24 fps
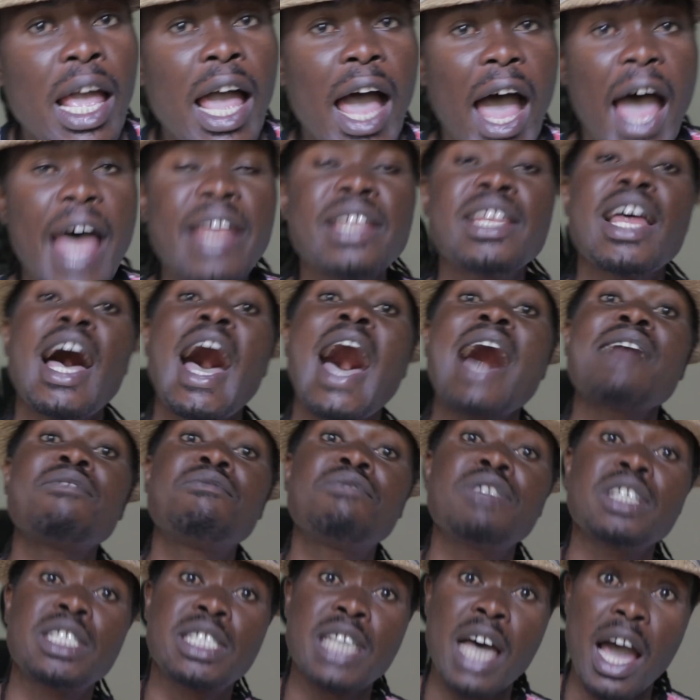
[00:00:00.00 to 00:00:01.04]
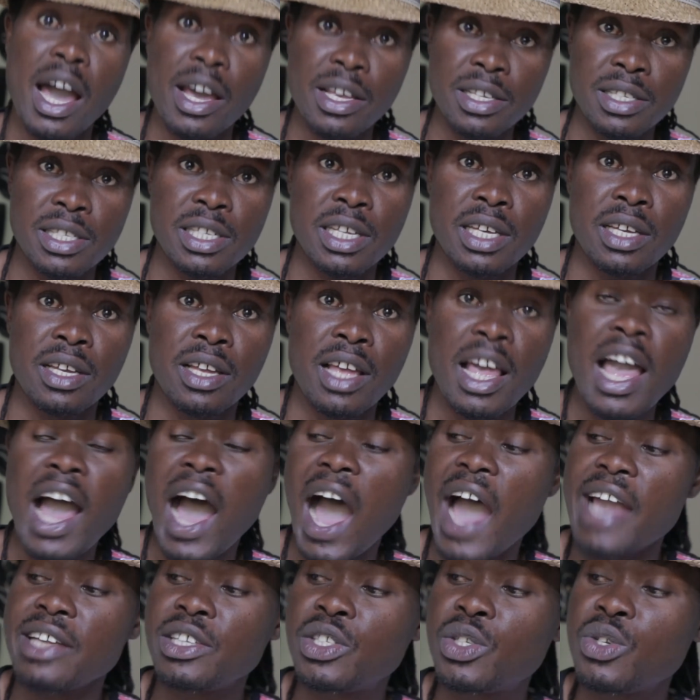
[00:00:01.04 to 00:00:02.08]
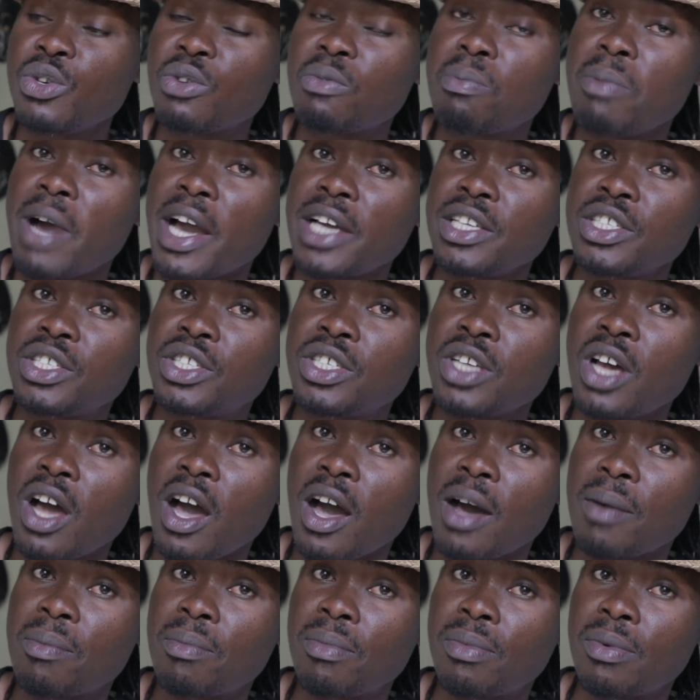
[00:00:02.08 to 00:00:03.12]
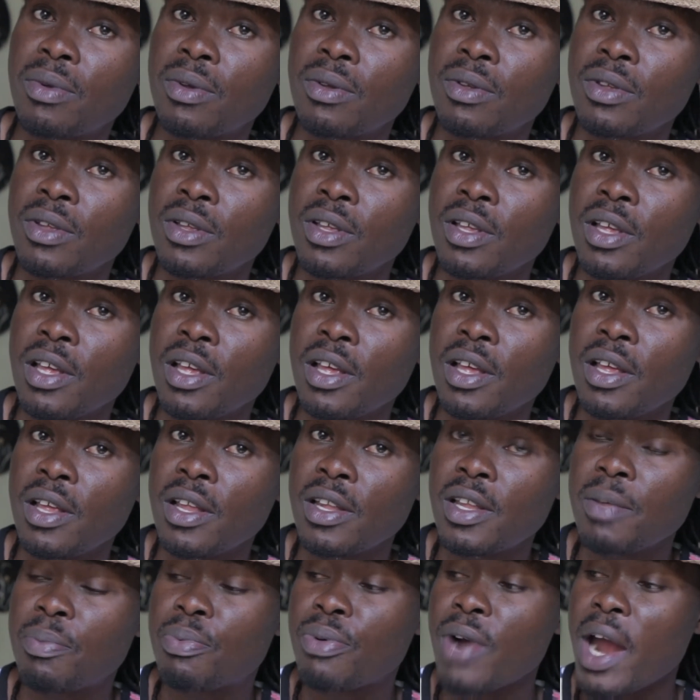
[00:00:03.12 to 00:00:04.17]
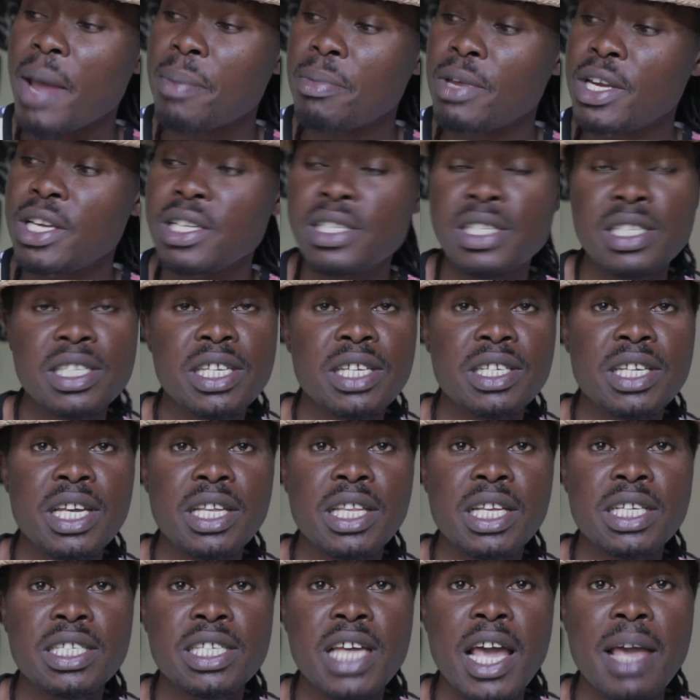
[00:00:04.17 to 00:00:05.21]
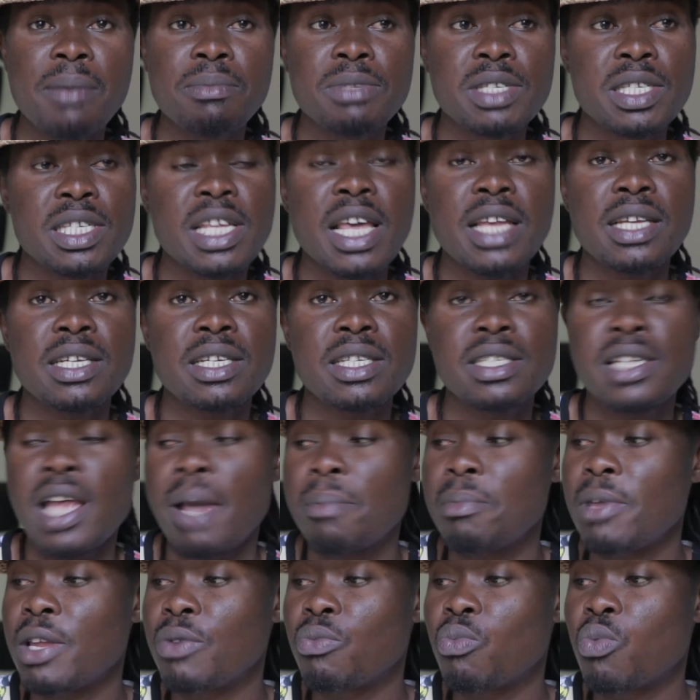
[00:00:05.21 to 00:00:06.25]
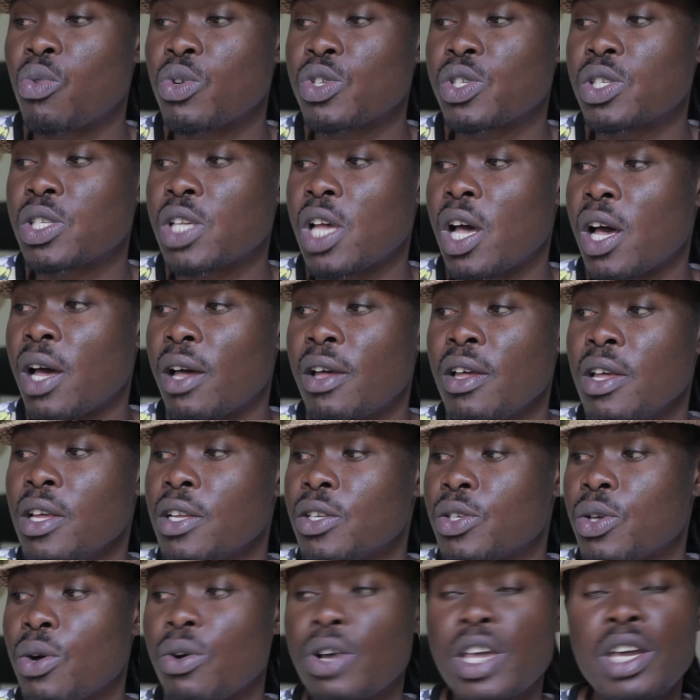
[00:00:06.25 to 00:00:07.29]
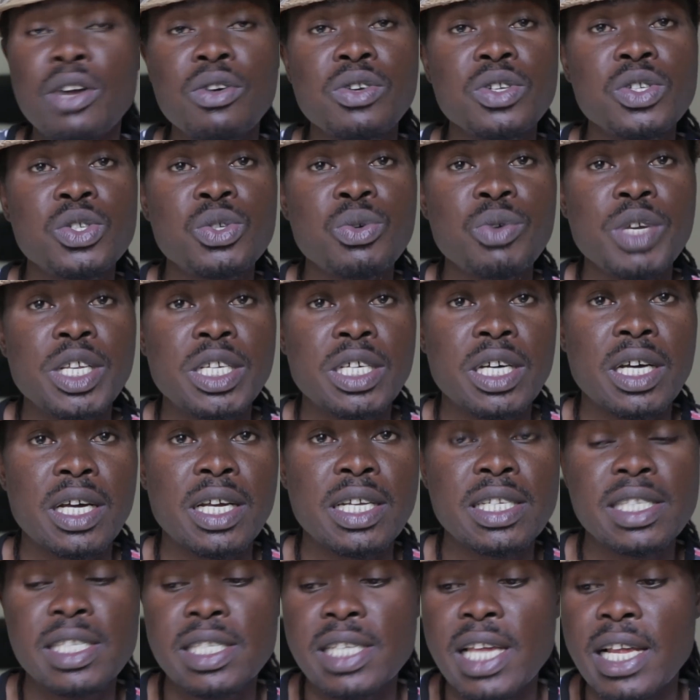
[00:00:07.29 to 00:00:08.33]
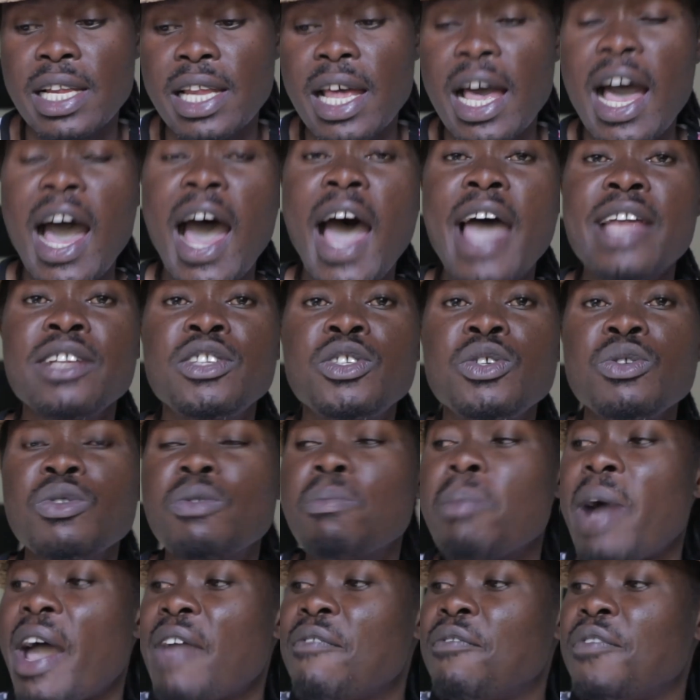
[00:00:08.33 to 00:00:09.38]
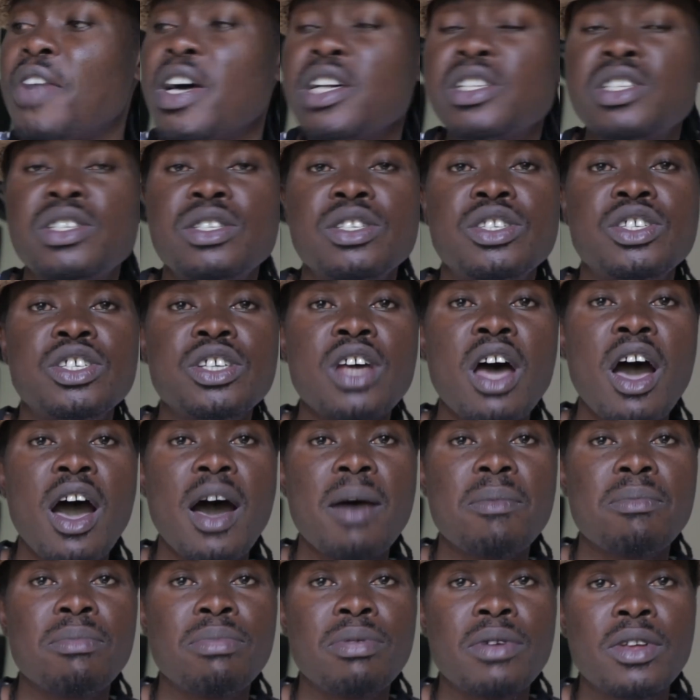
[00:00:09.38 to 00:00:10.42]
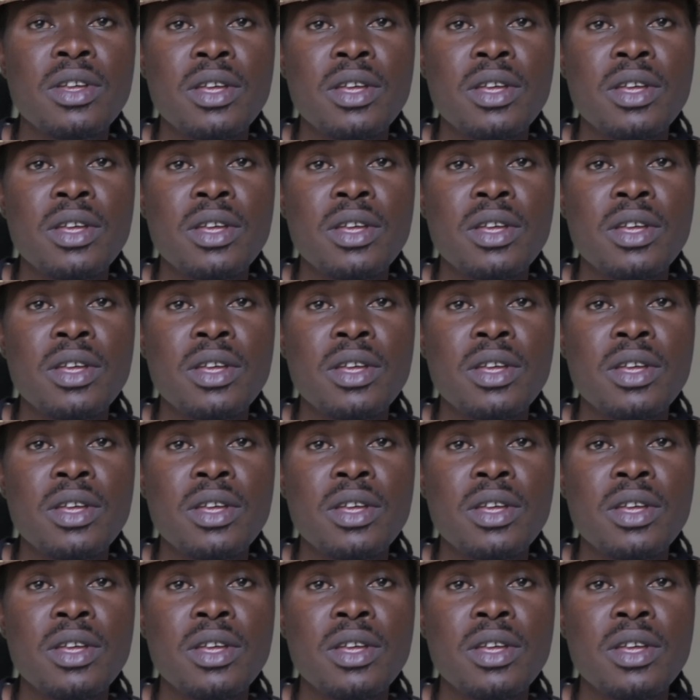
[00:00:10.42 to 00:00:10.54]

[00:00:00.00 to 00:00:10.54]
And advertising. I took my job. The Prime Minister the other time was talking on Twitter and saying that I took my first job.